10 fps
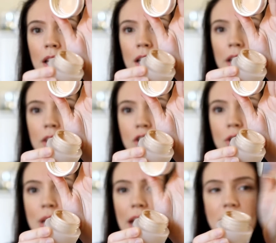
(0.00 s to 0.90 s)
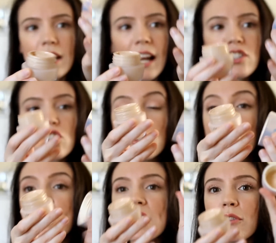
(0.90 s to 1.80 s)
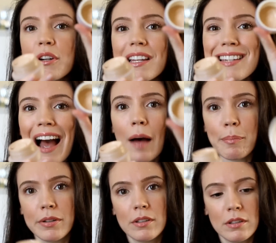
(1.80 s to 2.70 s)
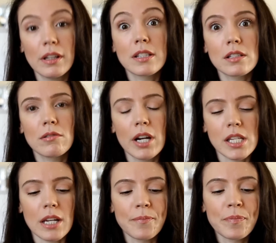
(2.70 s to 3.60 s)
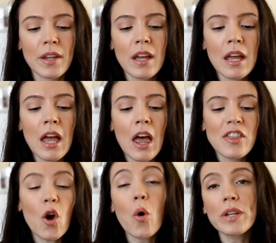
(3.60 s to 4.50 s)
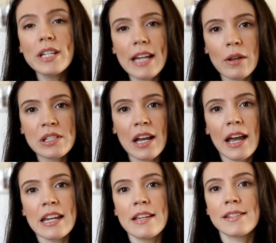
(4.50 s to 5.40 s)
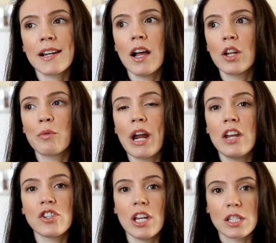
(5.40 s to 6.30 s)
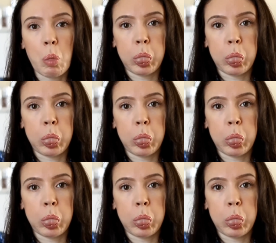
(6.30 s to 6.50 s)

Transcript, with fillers: Like there's no dent. Like I just use whatever in the top. That's crazy. The only downside is the color range is